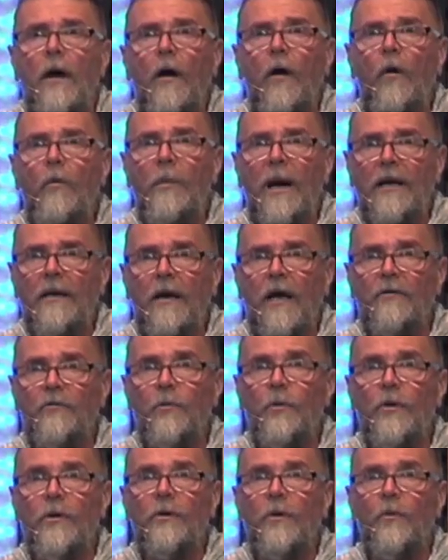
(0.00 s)
Oh my
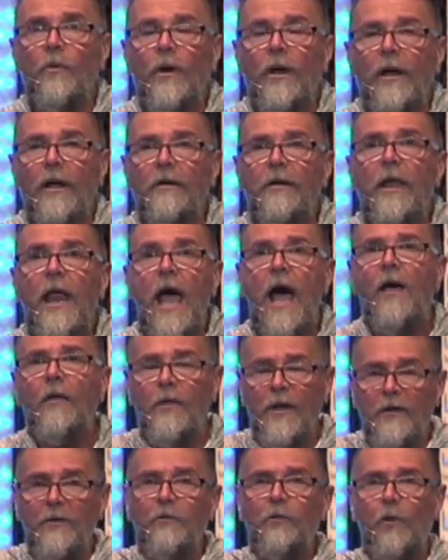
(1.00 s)
gosh, we're in the red. Now
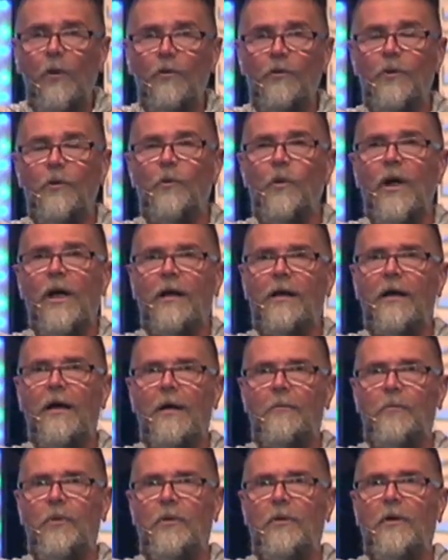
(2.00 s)
they throw the red
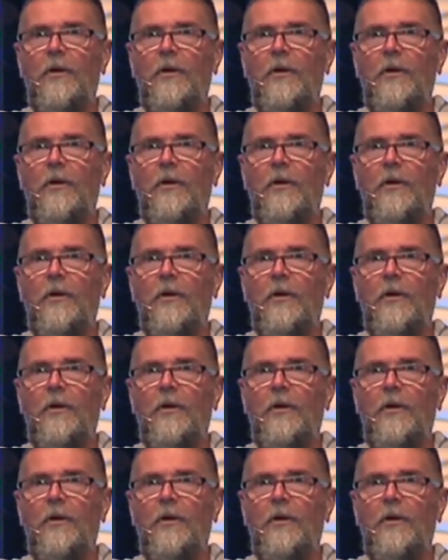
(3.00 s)
up.